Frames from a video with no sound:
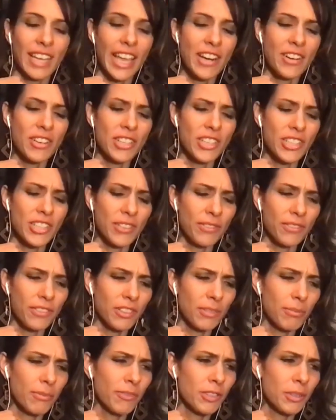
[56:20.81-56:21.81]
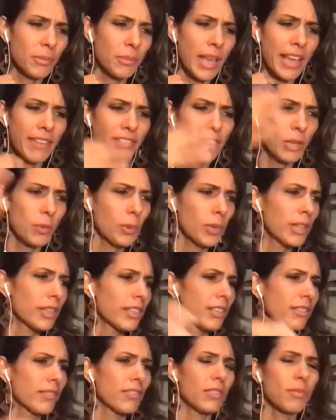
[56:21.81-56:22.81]
energy from from
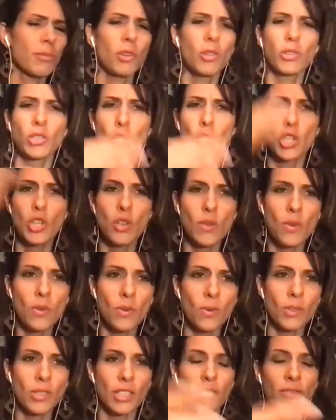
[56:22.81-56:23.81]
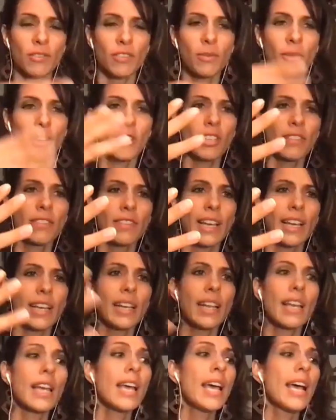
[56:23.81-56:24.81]
everyone and from all the news and from all of that
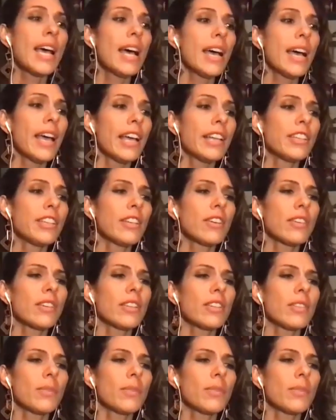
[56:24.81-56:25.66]
and you mm-hmm.